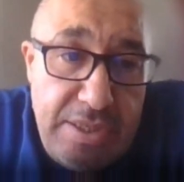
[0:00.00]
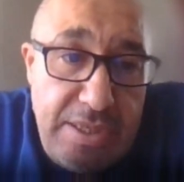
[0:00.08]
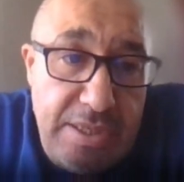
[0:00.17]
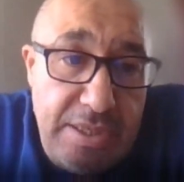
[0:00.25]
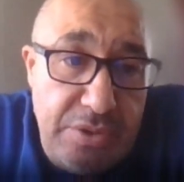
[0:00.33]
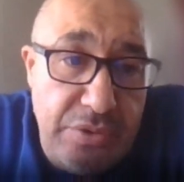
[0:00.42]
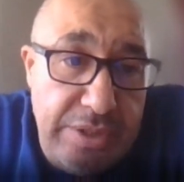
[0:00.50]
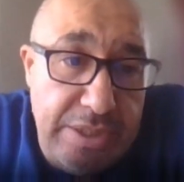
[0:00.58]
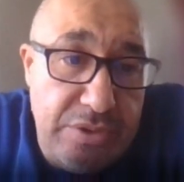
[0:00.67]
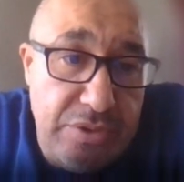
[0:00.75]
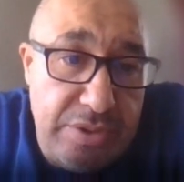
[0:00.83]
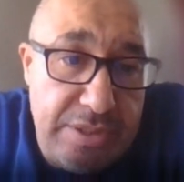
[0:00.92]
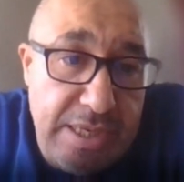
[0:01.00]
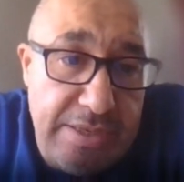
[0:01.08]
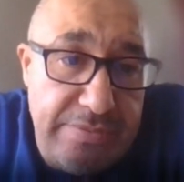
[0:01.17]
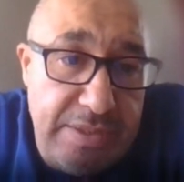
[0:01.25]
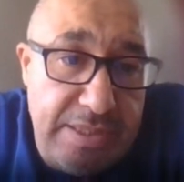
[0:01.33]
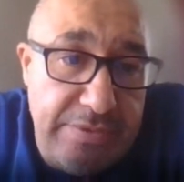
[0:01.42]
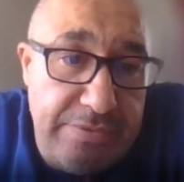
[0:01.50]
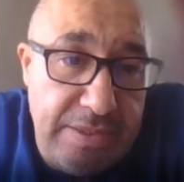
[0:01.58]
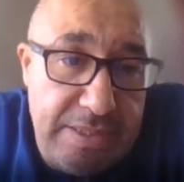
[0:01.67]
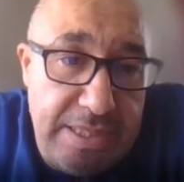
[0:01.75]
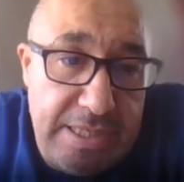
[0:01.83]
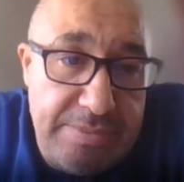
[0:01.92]
You need to start with the
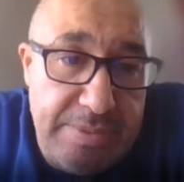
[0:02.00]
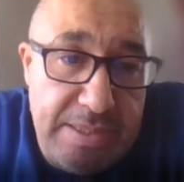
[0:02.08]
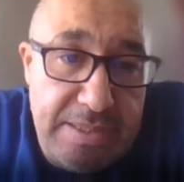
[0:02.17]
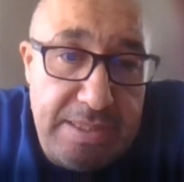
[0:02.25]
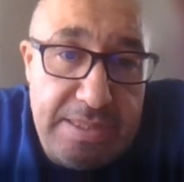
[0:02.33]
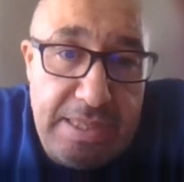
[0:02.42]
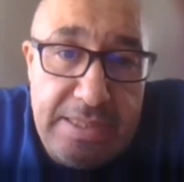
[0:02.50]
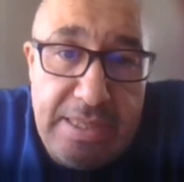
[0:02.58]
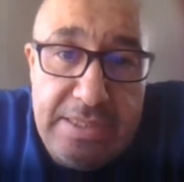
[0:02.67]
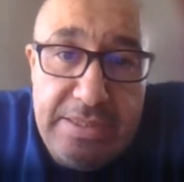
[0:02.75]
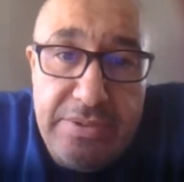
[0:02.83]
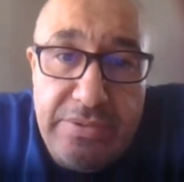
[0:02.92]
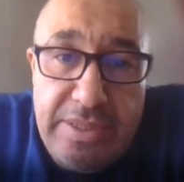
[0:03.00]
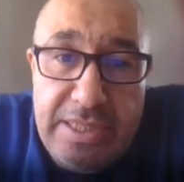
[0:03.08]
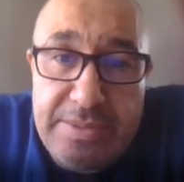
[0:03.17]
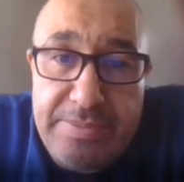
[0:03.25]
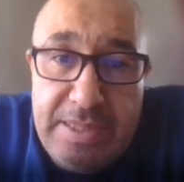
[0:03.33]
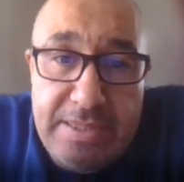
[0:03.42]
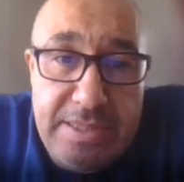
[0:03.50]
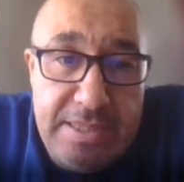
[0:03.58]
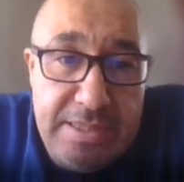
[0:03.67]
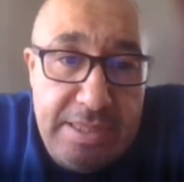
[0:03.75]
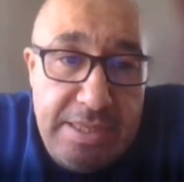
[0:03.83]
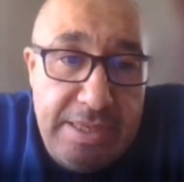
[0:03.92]
fixed expenses, and then your
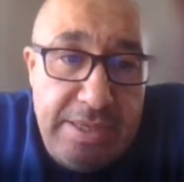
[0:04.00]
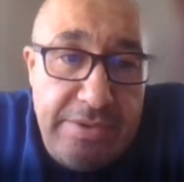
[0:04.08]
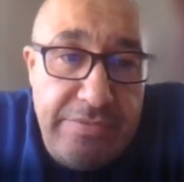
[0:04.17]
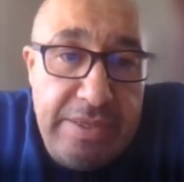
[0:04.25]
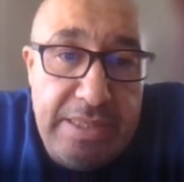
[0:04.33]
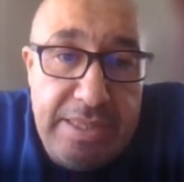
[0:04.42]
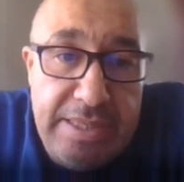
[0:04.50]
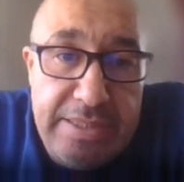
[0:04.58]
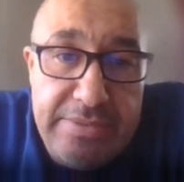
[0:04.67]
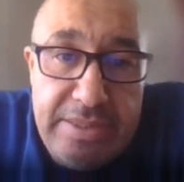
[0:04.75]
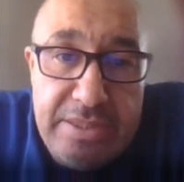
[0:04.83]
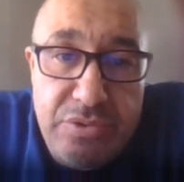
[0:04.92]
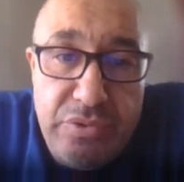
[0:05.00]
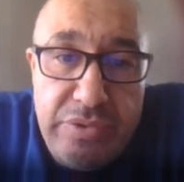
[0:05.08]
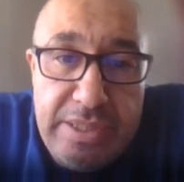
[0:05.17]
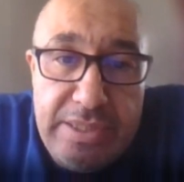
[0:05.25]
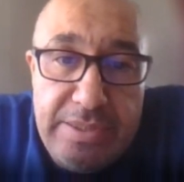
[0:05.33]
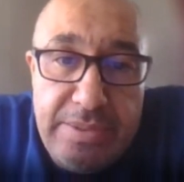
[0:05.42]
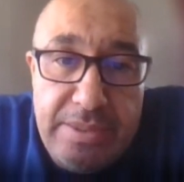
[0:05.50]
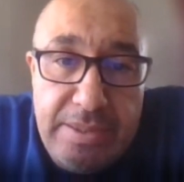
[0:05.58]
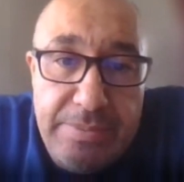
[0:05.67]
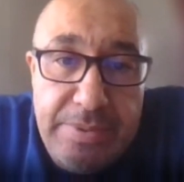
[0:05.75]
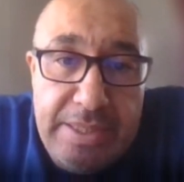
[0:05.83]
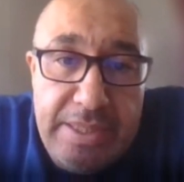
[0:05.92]
expenses will increase during
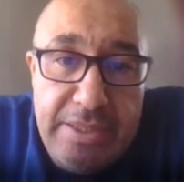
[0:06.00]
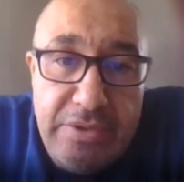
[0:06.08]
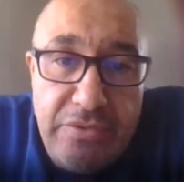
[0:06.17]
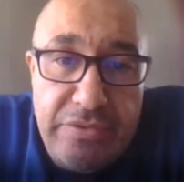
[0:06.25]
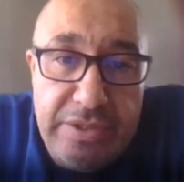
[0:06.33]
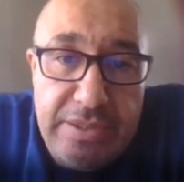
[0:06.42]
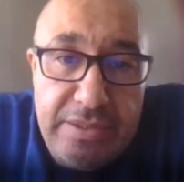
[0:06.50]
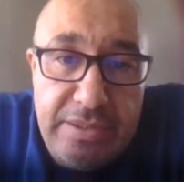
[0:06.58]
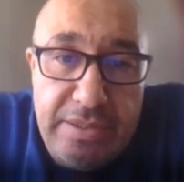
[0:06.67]
the beginning of the